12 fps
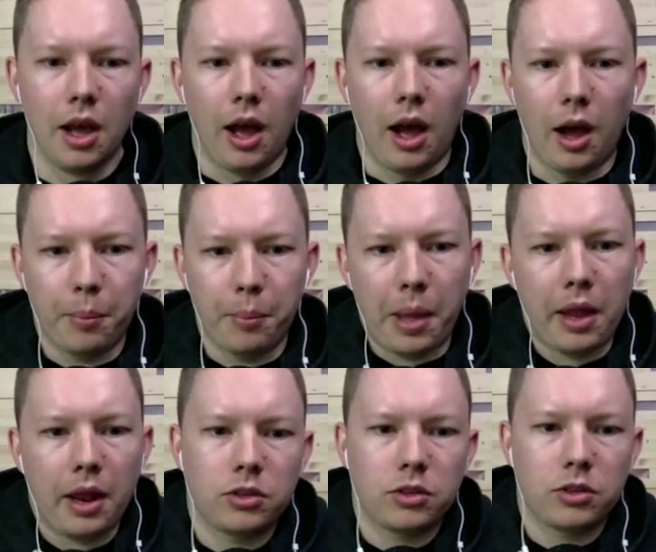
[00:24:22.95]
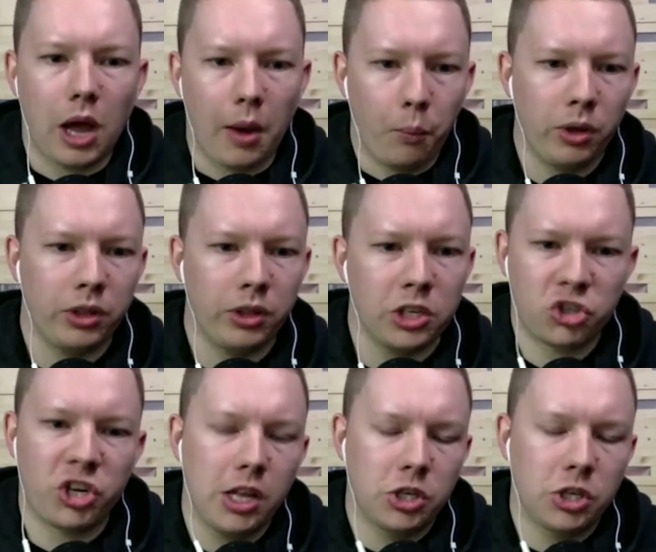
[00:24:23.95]
Um, and so, uh, would this
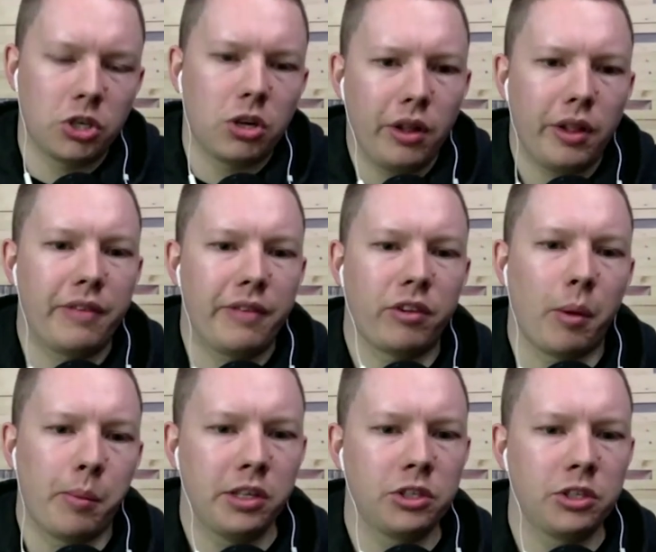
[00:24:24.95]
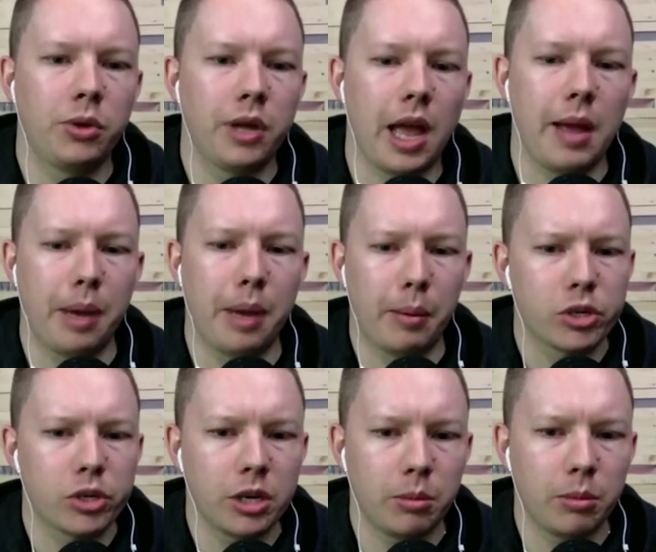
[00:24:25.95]
change at all if somebody's doing a
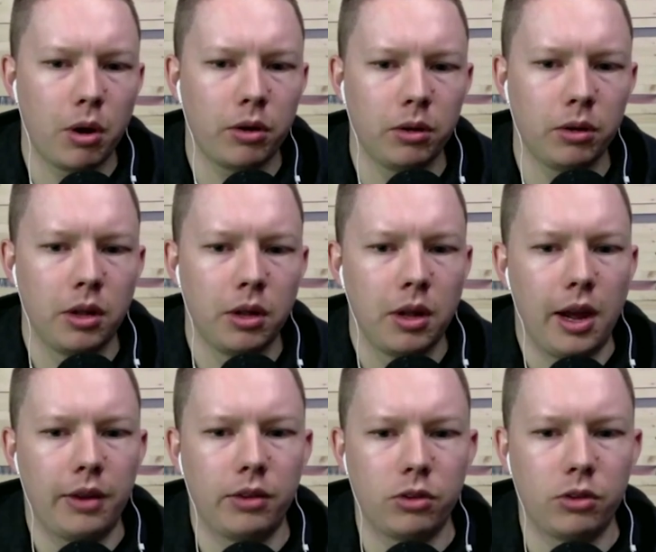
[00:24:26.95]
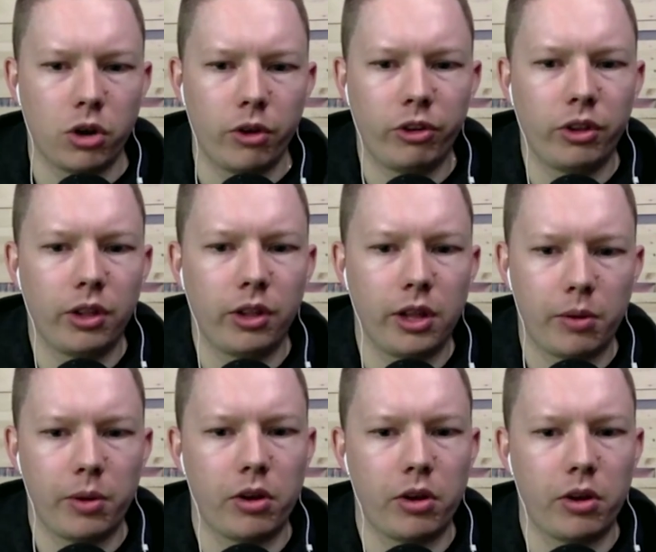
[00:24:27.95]
membership model and they're charging like a
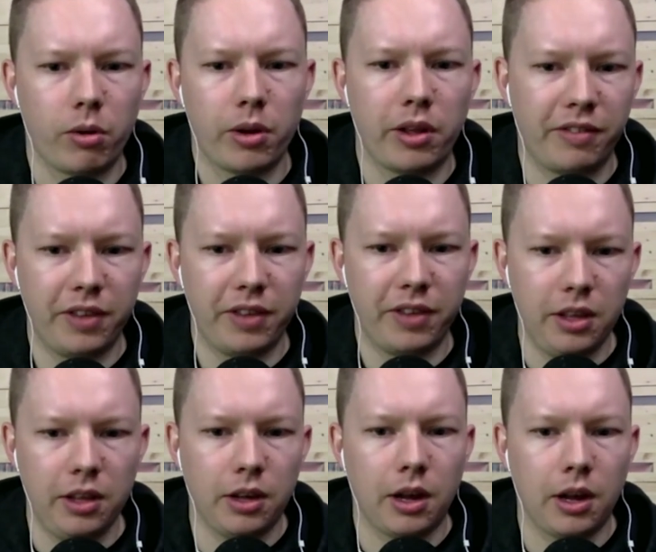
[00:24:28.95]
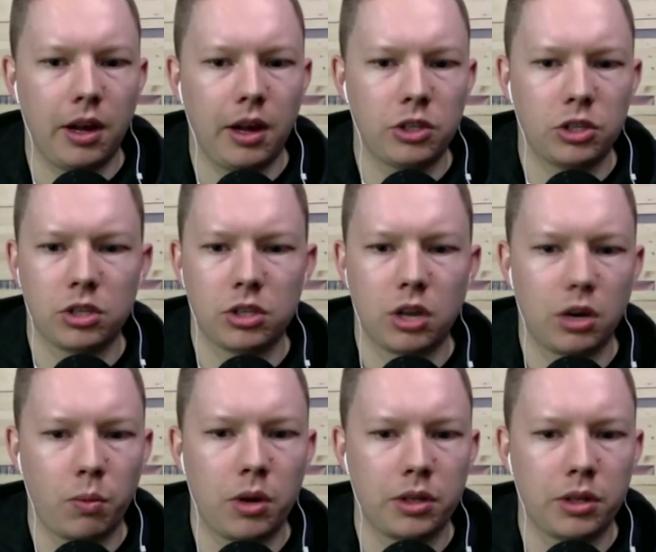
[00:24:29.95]
recurring fee? Uh, it's just not a
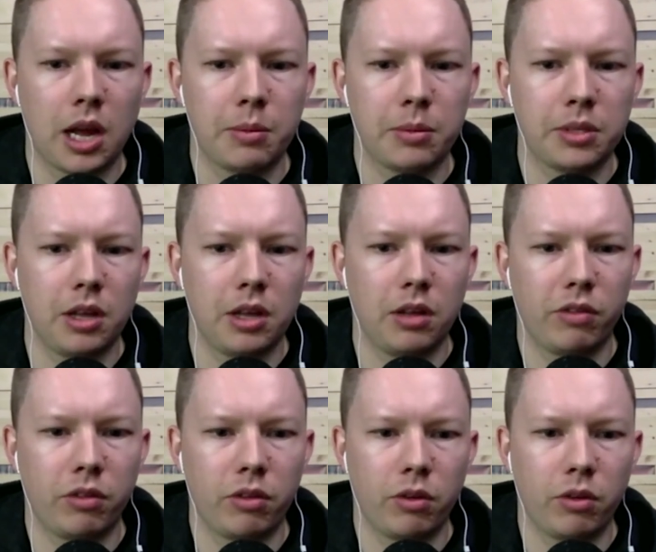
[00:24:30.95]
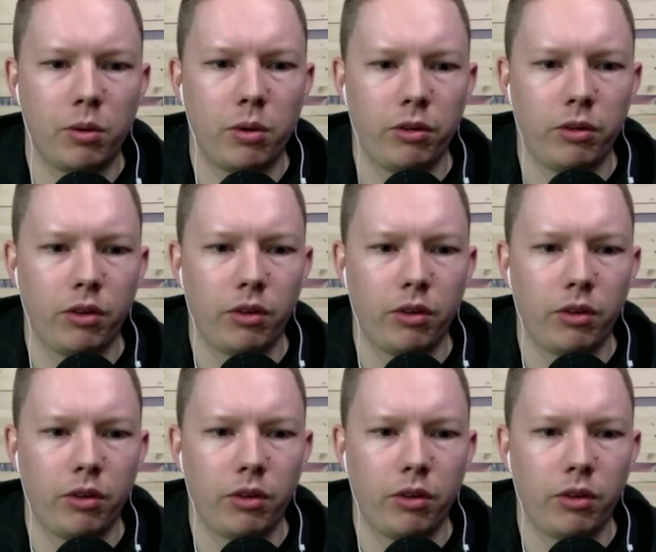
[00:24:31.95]
one time sale for their course?